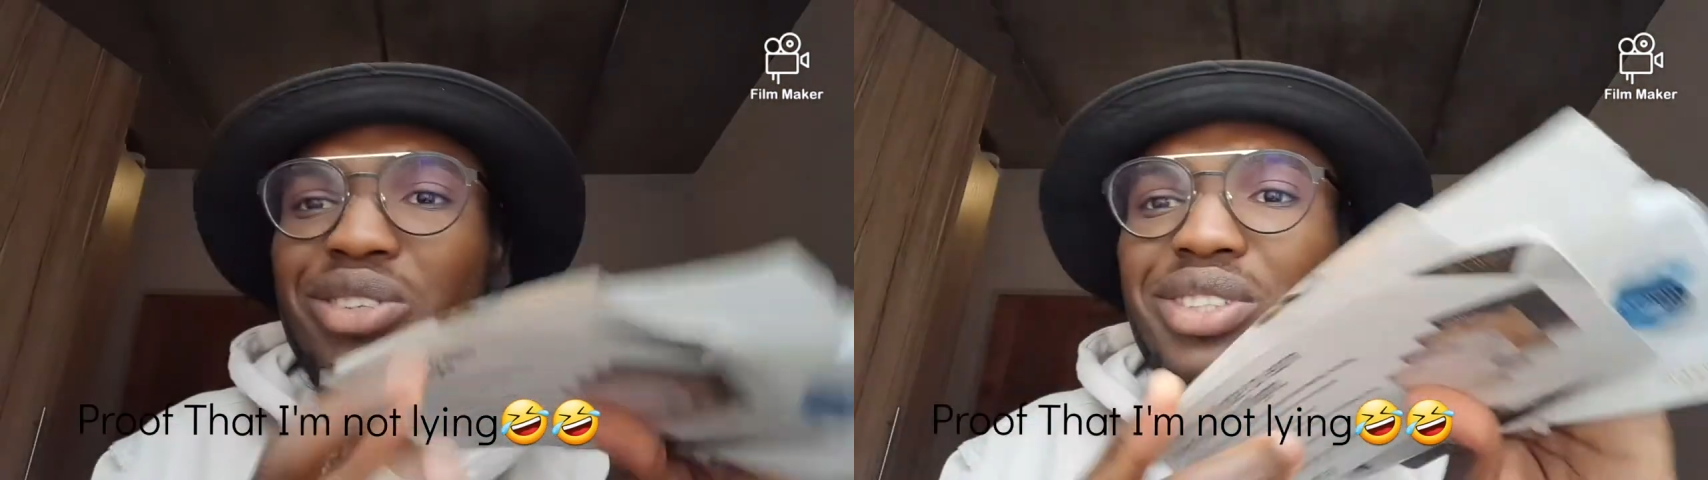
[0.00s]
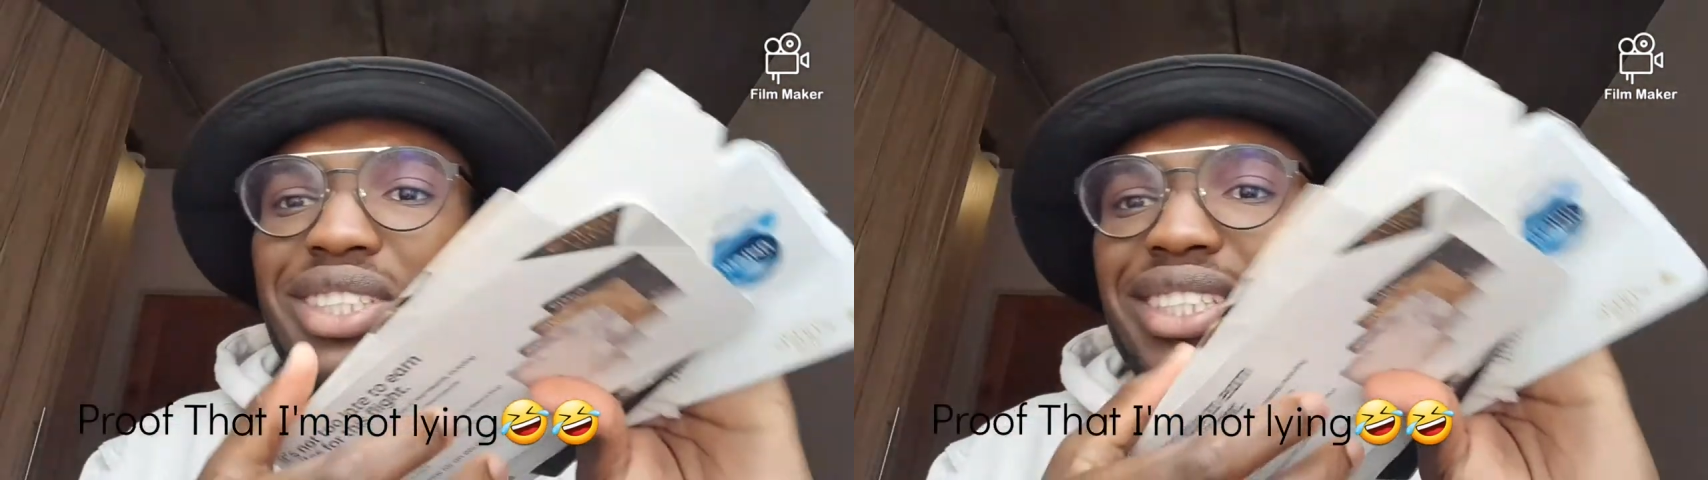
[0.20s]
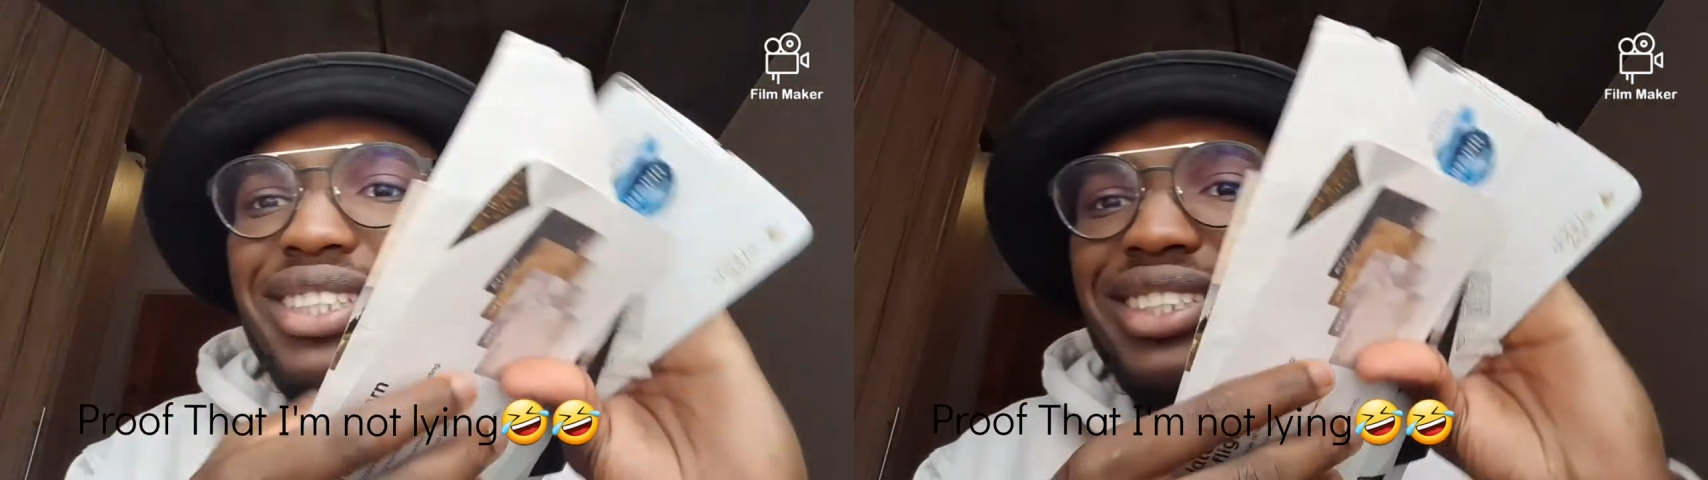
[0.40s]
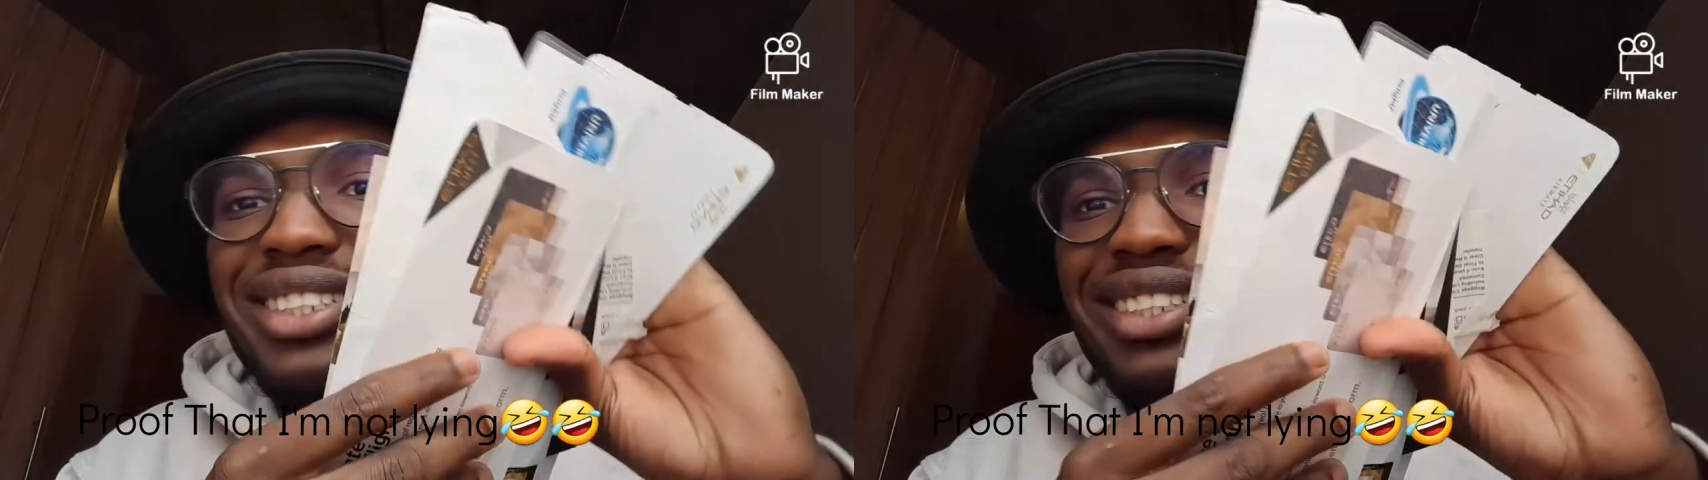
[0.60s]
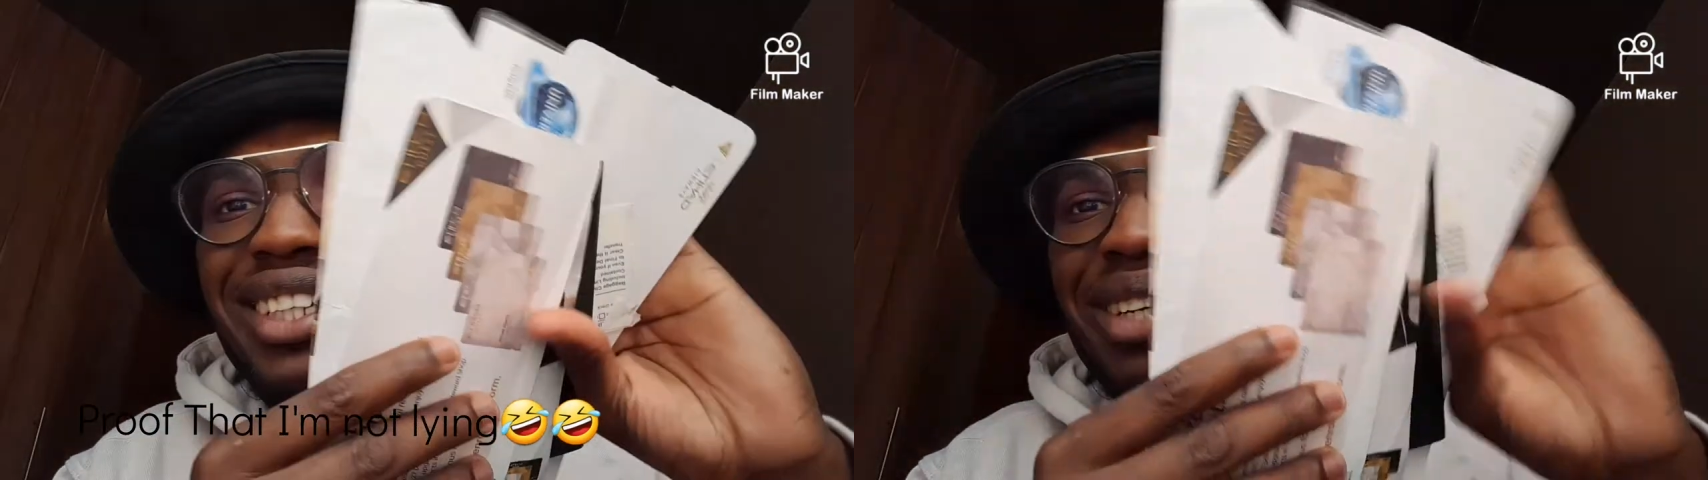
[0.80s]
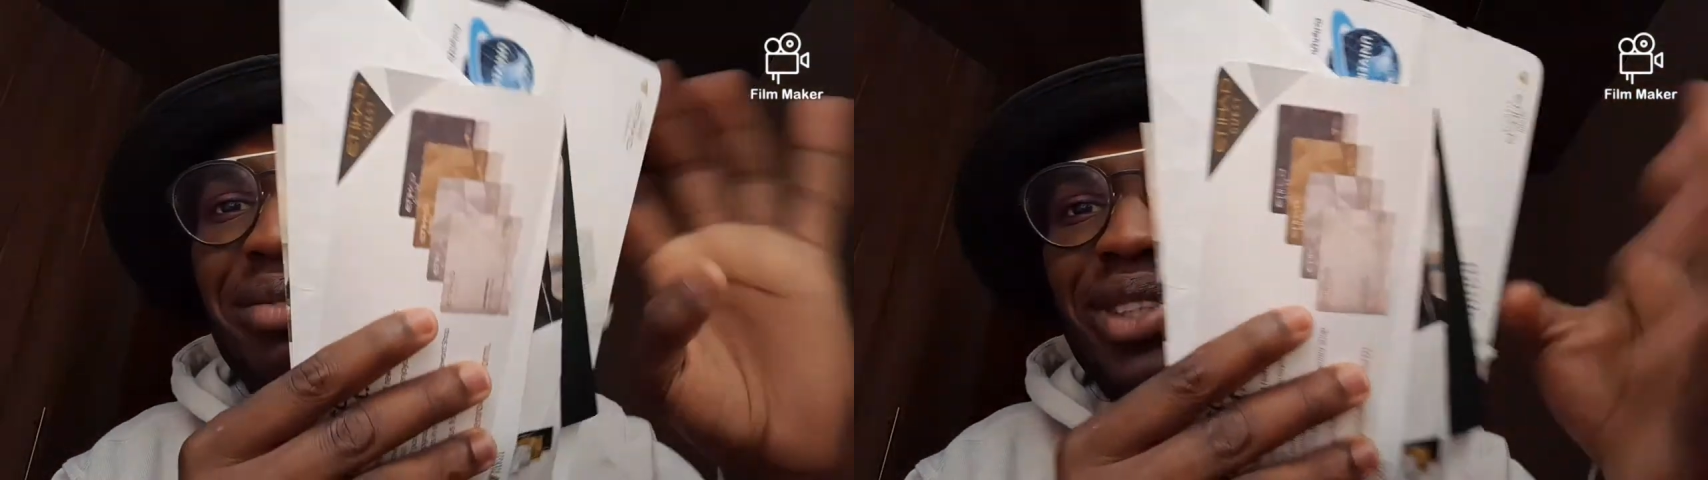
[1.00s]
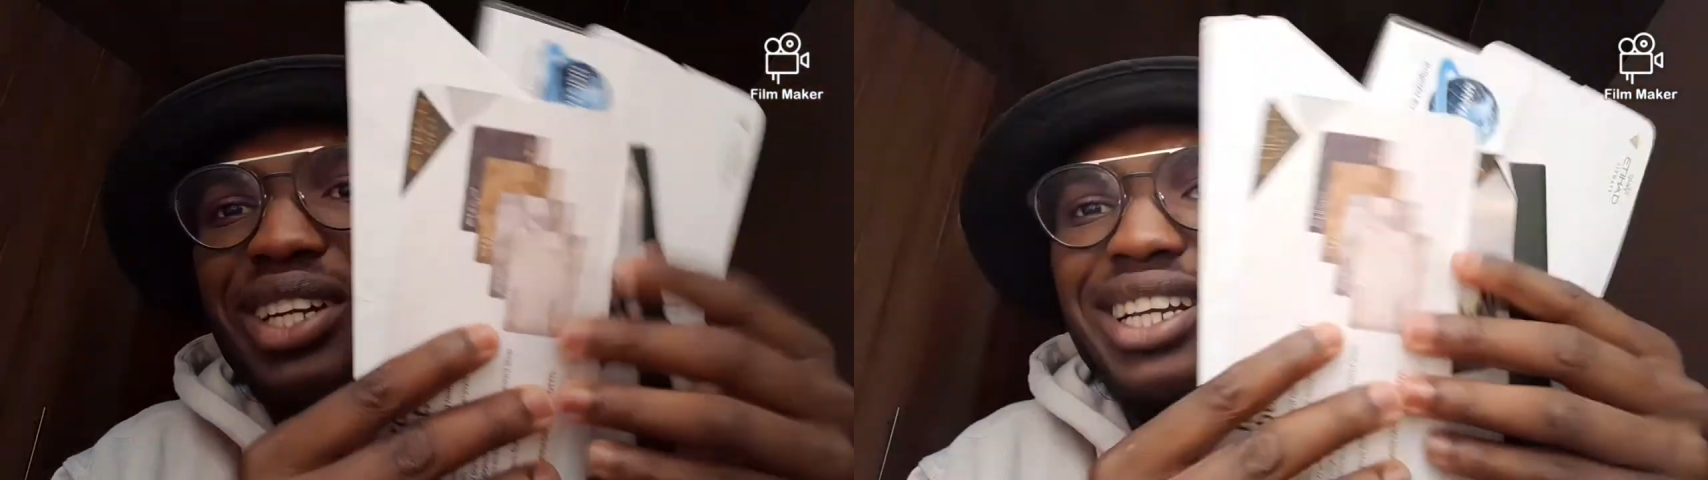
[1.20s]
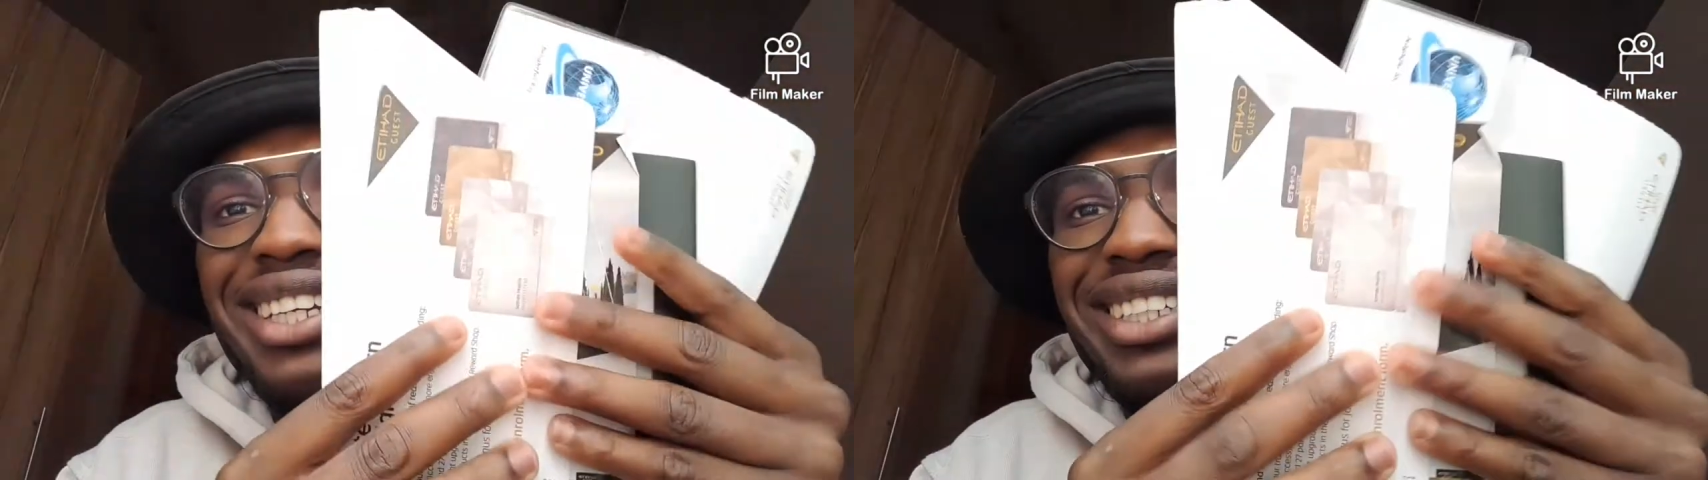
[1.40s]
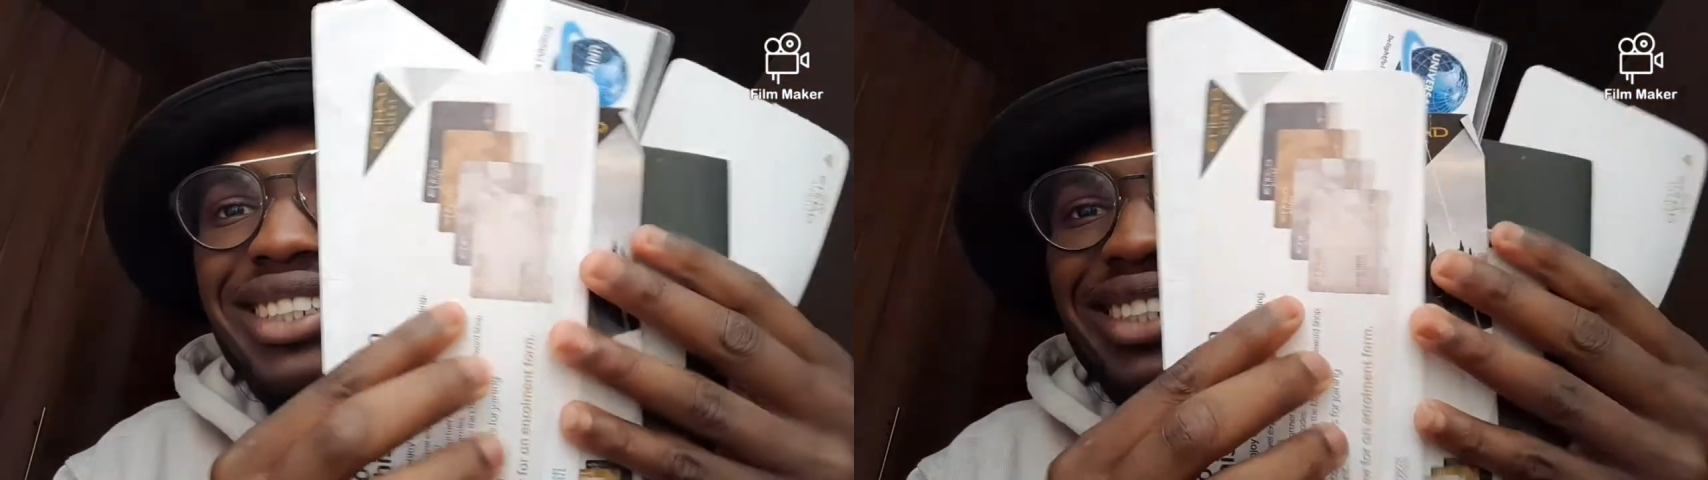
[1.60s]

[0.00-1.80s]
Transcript: receipts that I'm not lying,